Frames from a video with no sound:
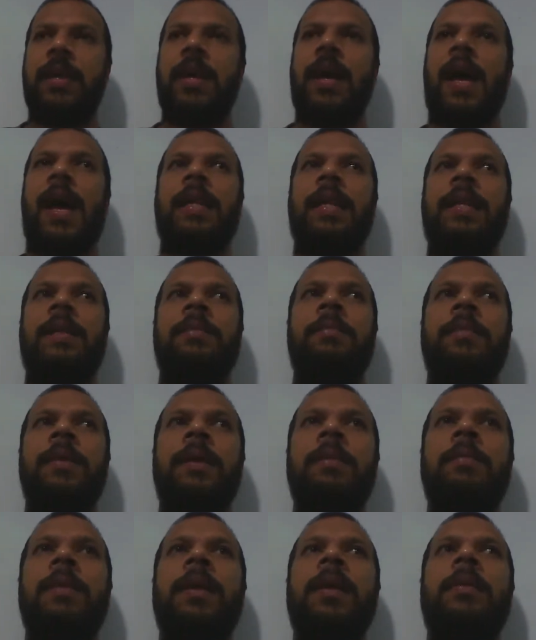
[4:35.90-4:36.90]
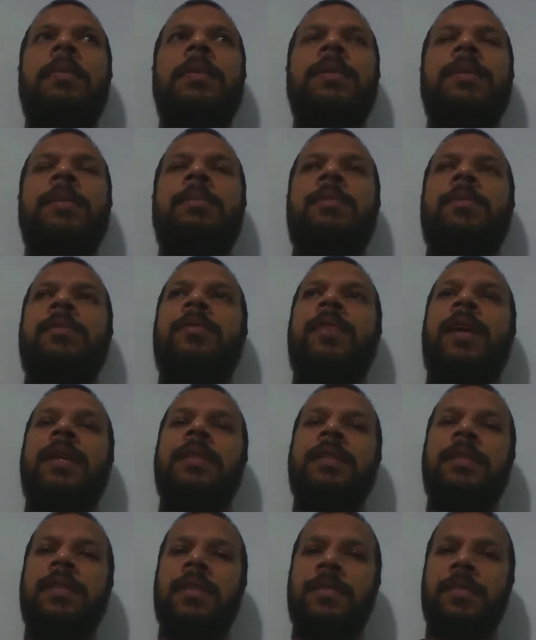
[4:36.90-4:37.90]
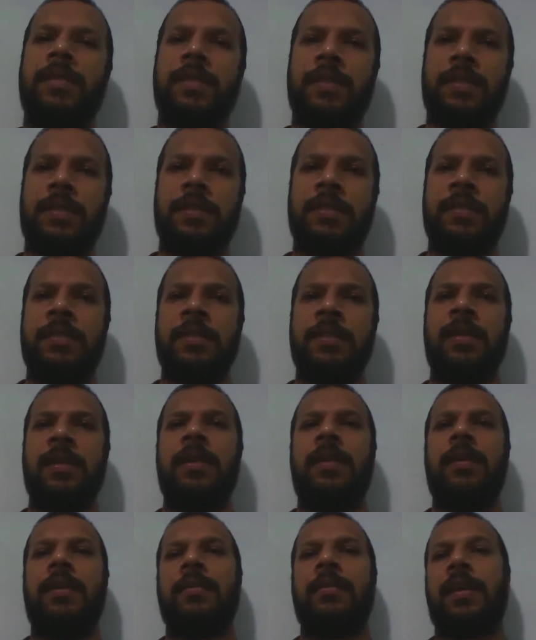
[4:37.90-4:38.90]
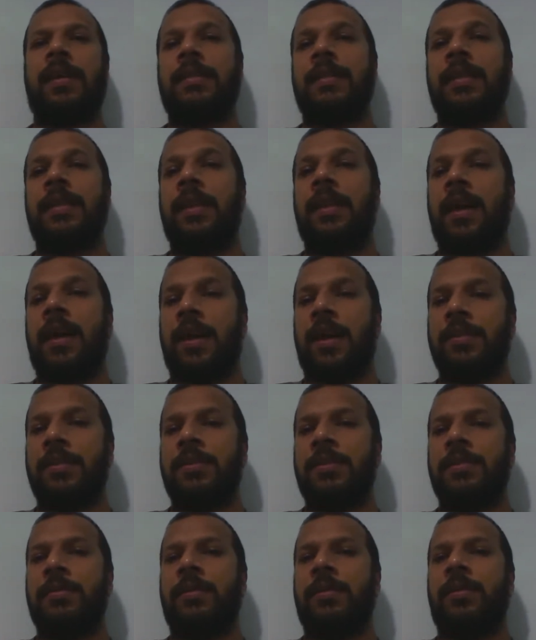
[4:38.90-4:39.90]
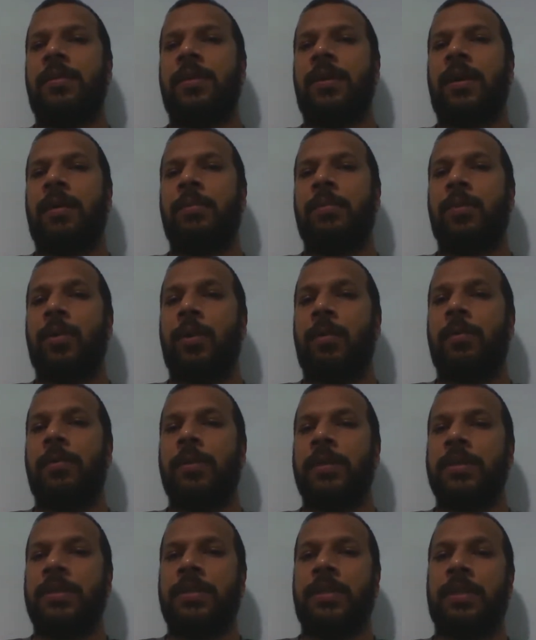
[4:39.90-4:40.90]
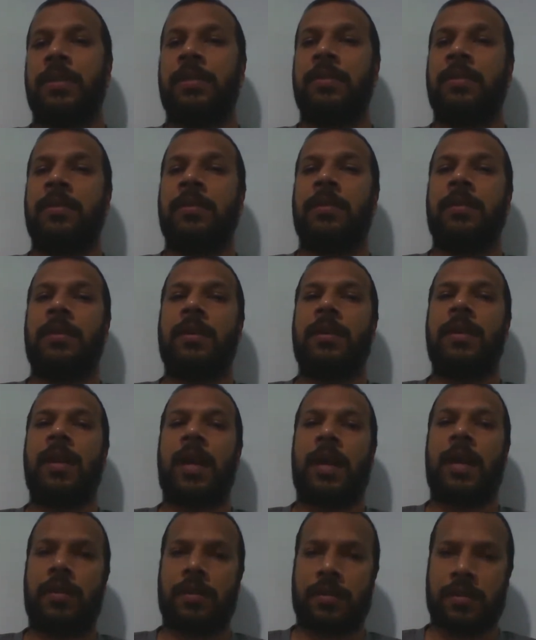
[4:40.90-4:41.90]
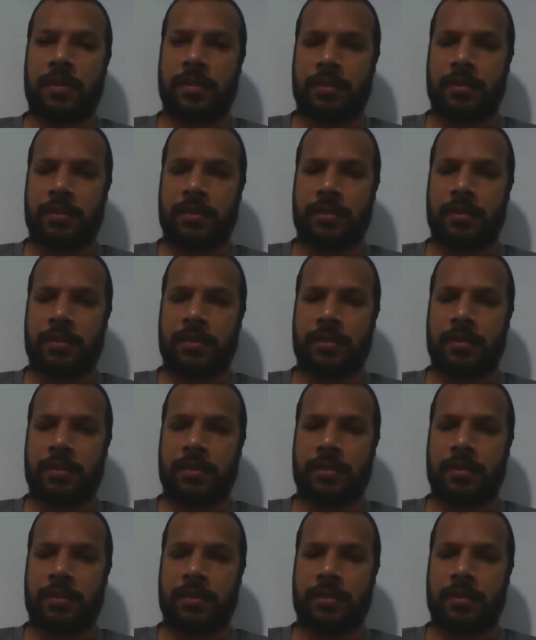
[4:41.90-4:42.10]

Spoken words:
and it may be able to provide services that the large corporation cannot.